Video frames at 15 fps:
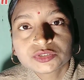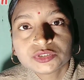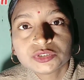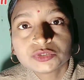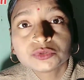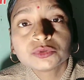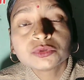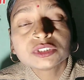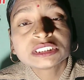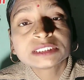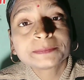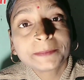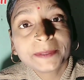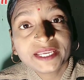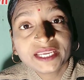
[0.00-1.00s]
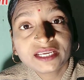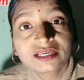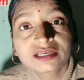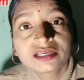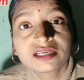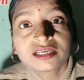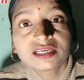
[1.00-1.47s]
you
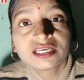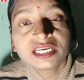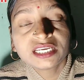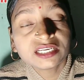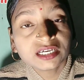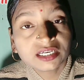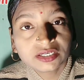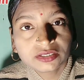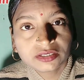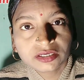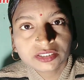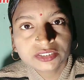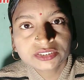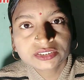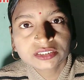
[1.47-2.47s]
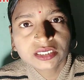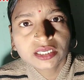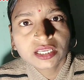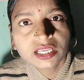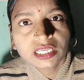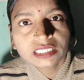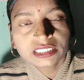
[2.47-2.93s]
speak in a rush,
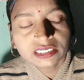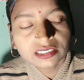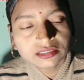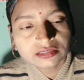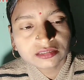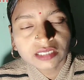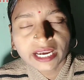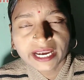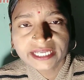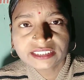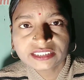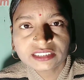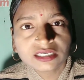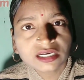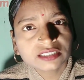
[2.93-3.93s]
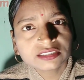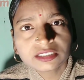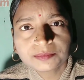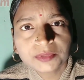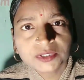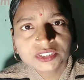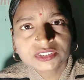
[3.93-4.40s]
then I think
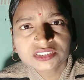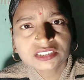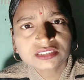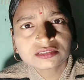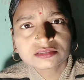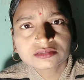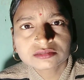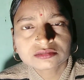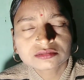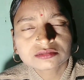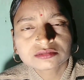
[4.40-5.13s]
other person